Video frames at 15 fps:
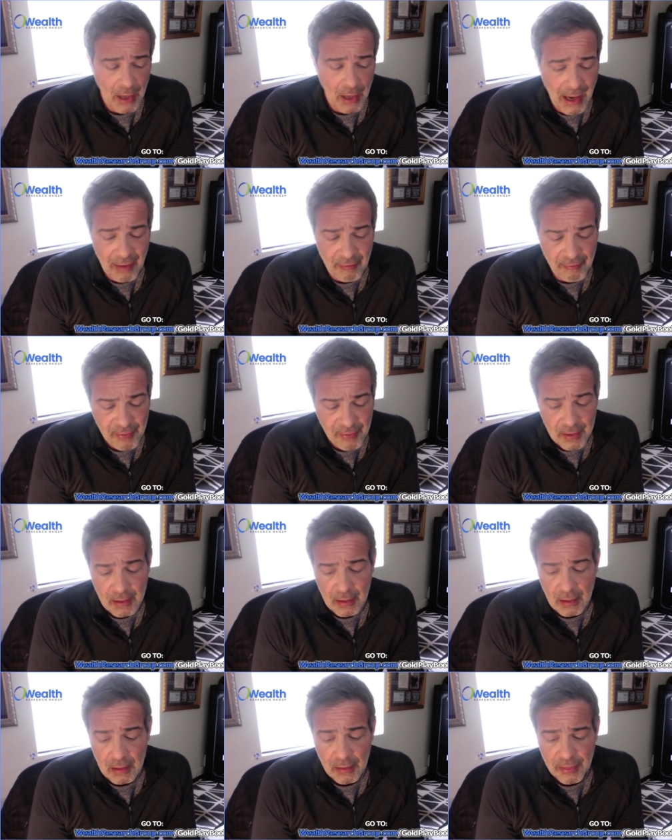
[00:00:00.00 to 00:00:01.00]
You have
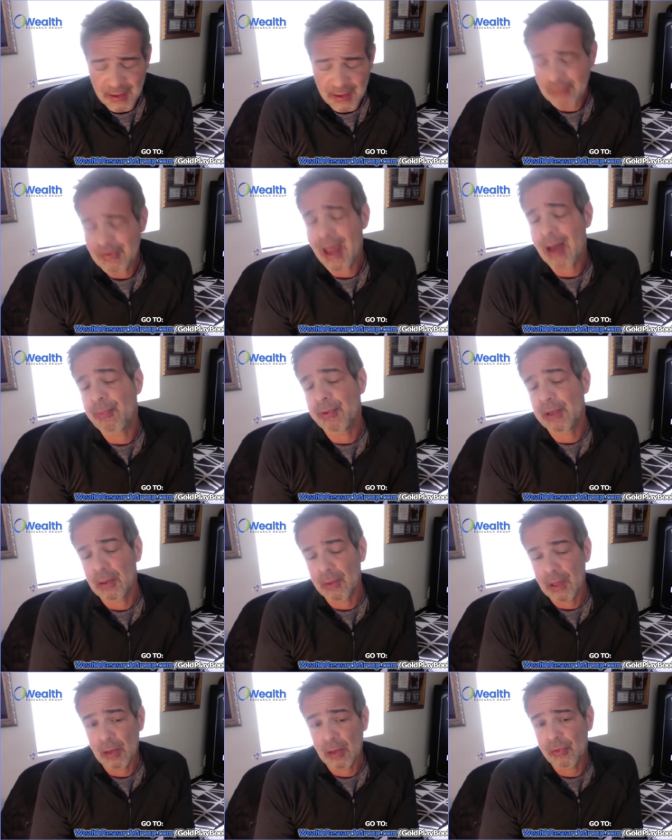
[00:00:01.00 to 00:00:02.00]
things
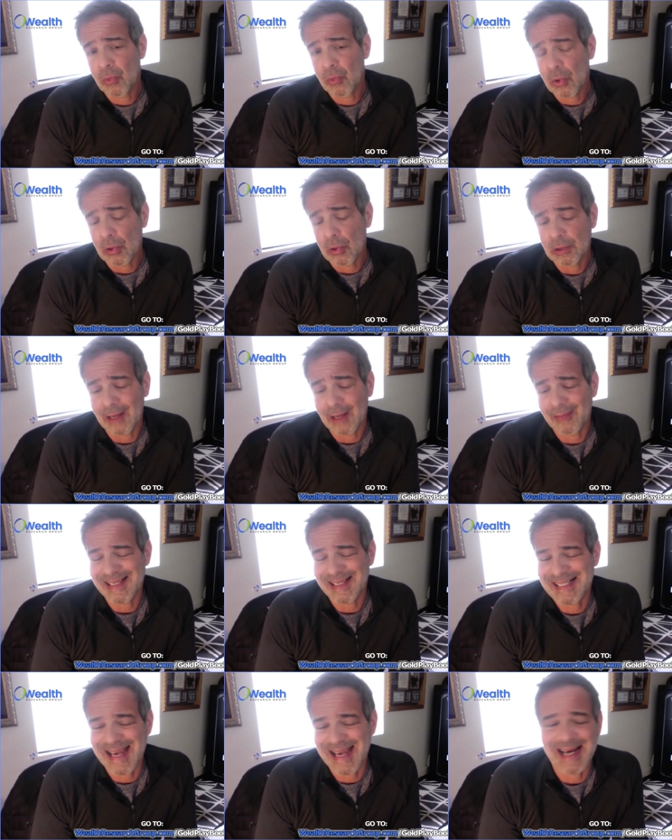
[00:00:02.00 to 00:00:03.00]
happening around the world
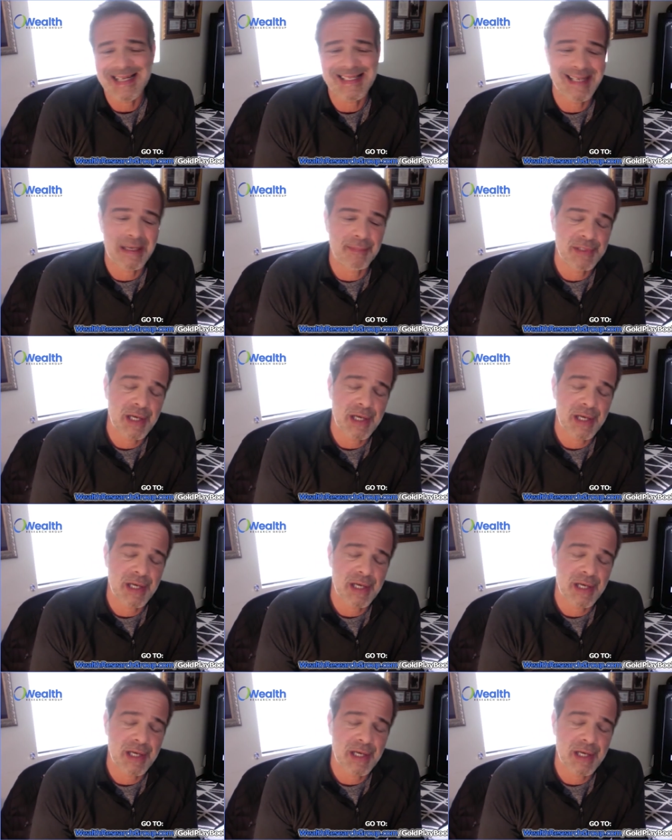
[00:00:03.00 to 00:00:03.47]
at the exact